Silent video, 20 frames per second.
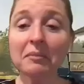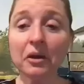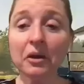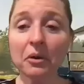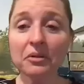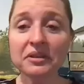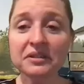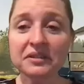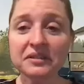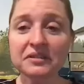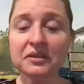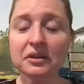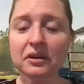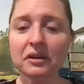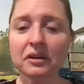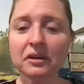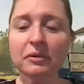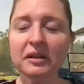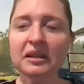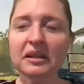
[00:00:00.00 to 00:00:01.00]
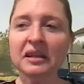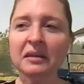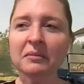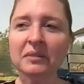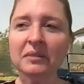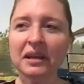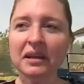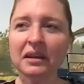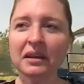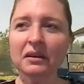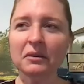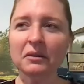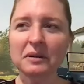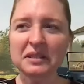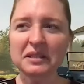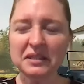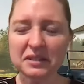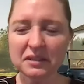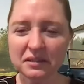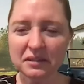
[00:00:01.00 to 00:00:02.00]
I'm like, oh, this is good, but then I'm like, are
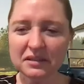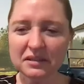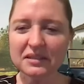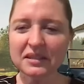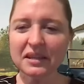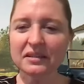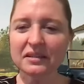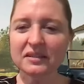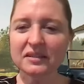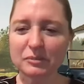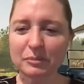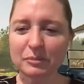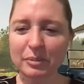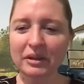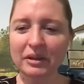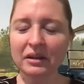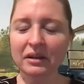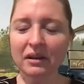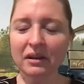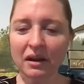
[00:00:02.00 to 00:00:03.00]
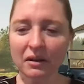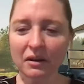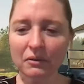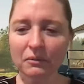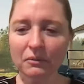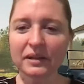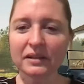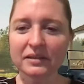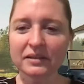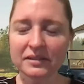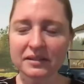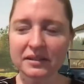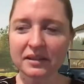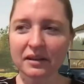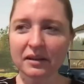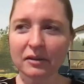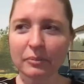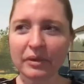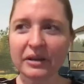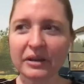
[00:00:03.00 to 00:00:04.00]
we still just kind of spinning our wheels
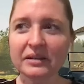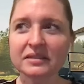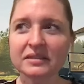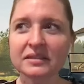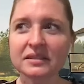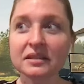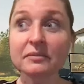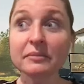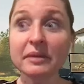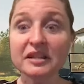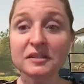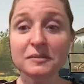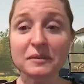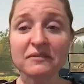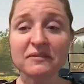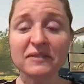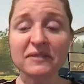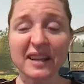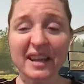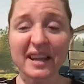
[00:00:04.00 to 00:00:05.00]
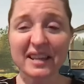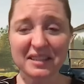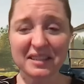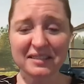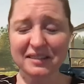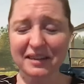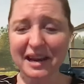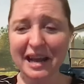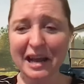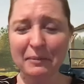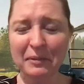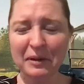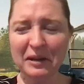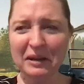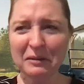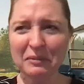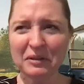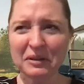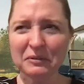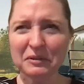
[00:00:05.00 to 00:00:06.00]
here? But it still makes me feel yeah. like things are
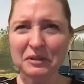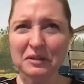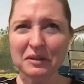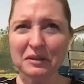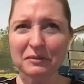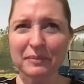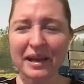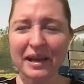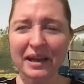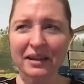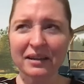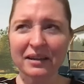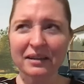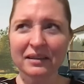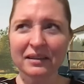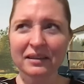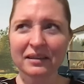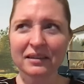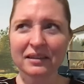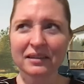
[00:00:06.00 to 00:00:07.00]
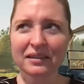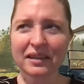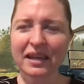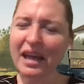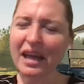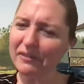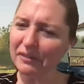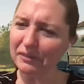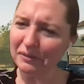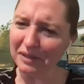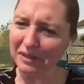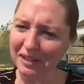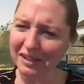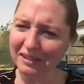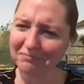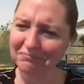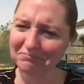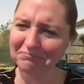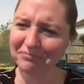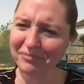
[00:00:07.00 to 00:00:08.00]
happening. But then when you look back, they haven't
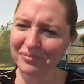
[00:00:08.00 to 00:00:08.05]
really.